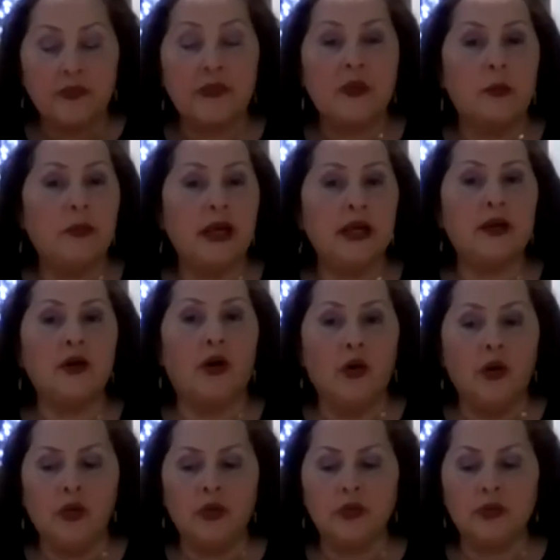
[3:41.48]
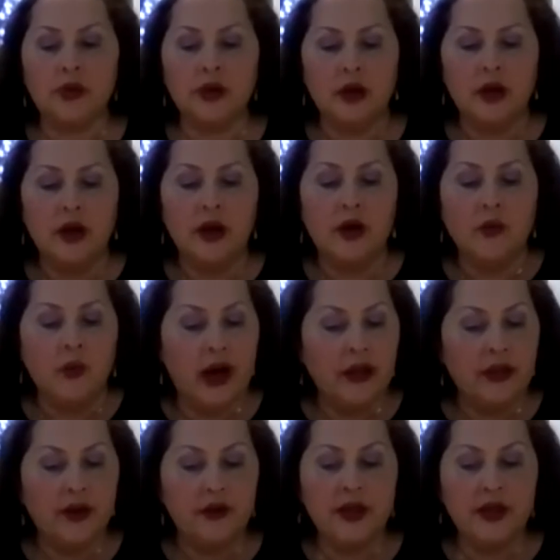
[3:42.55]
being old
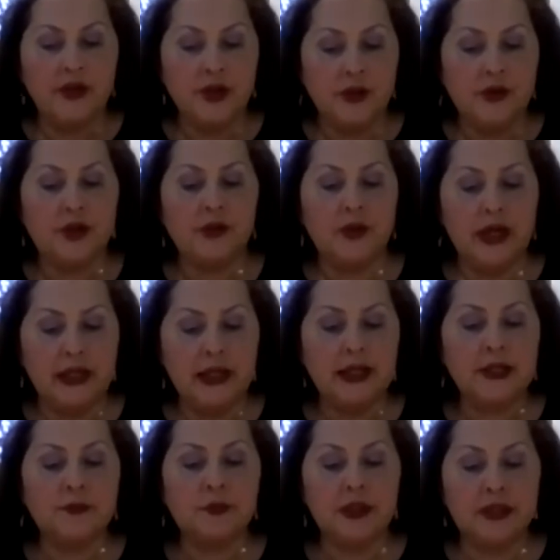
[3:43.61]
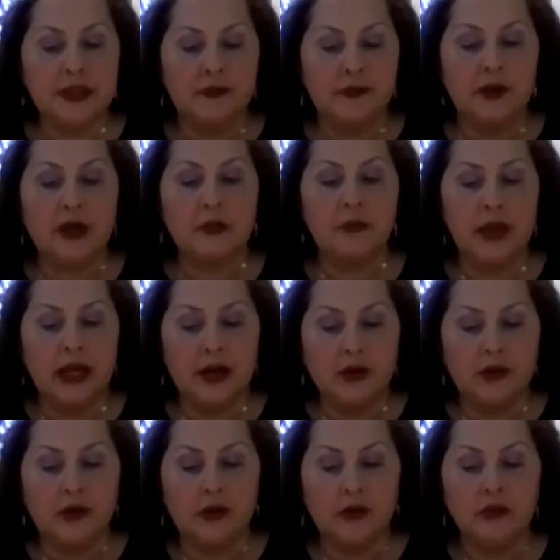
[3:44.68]
rather than due to any specific
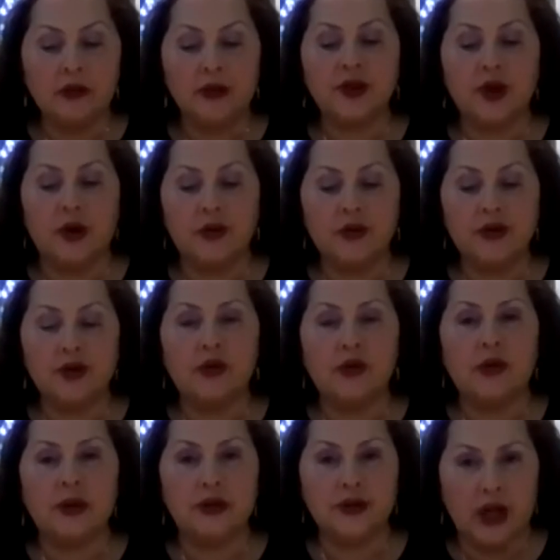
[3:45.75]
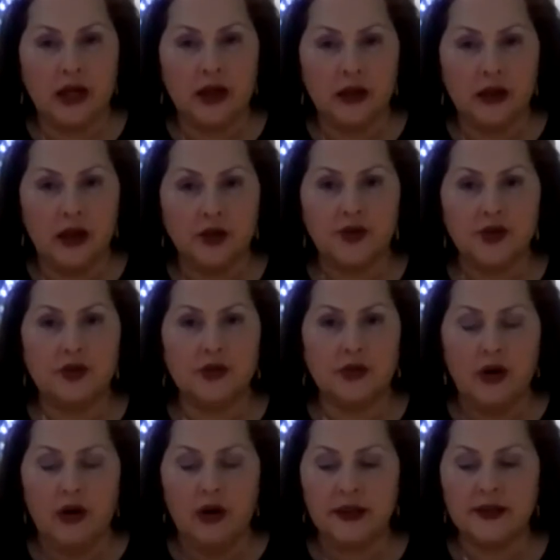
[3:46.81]
medical, social, or psychological
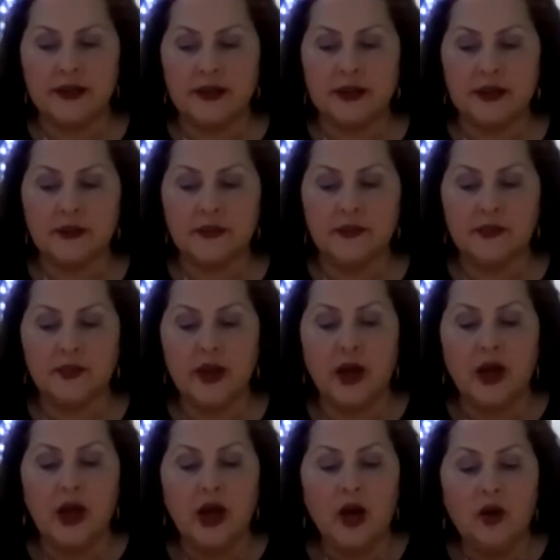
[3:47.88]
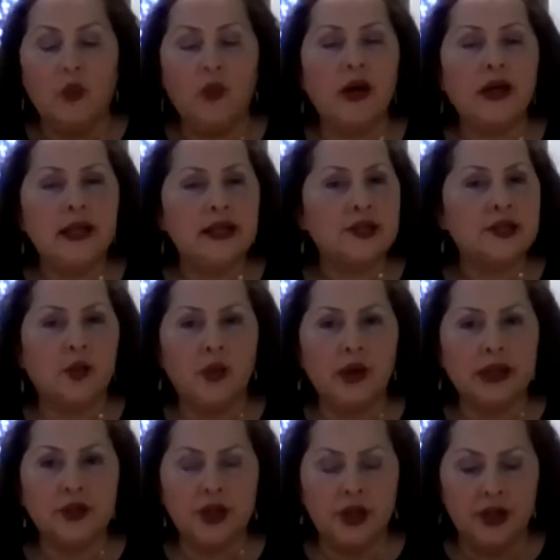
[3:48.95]
causes. One is
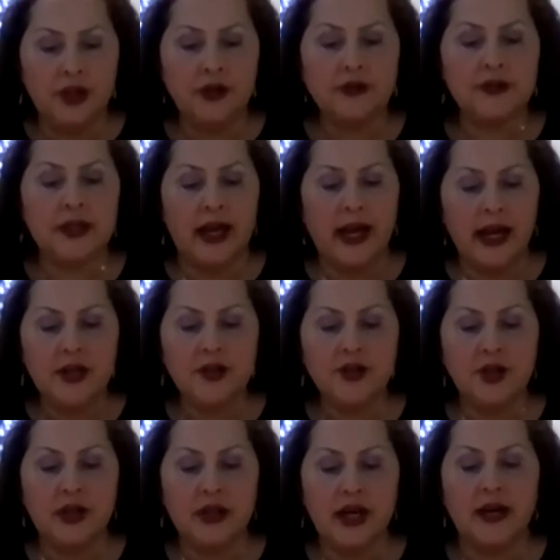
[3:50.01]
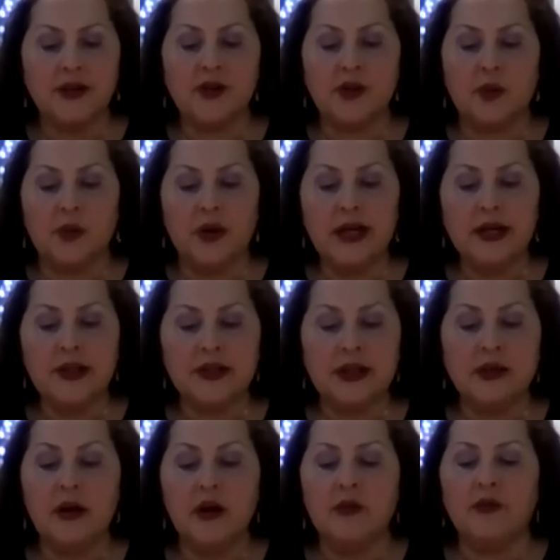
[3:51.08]
quick to use aging as the reason
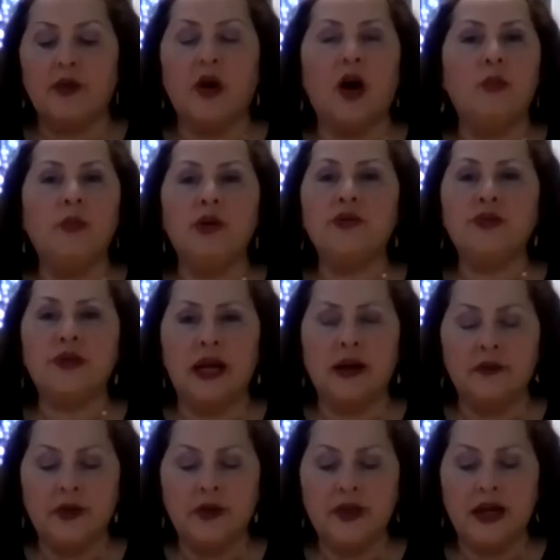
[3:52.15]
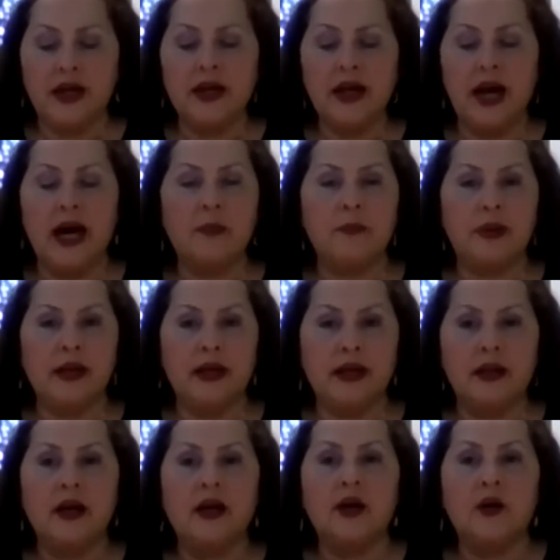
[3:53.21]
for almost everything happening
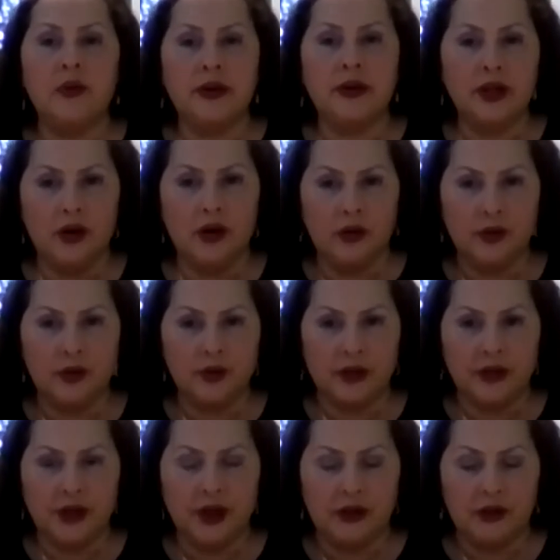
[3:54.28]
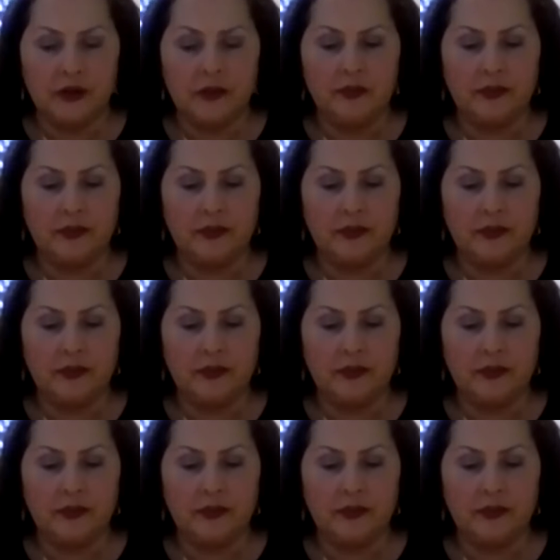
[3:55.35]
with an older adult.